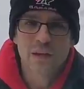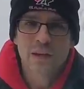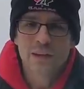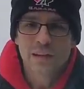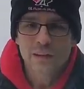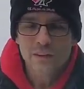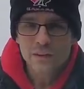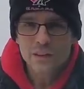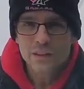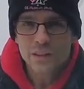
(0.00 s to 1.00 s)
get your
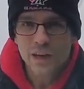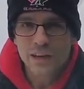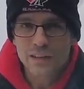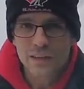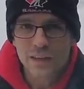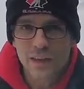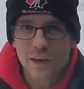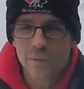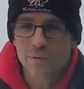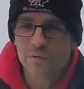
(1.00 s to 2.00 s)
design set up,
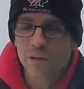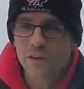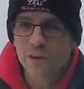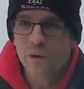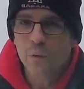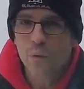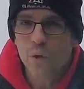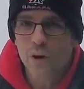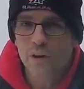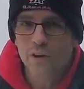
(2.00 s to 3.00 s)
figure out where
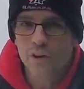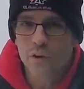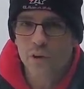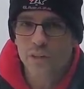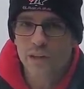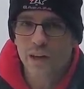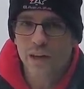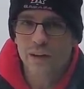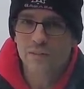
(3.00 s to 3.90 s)
you're going to have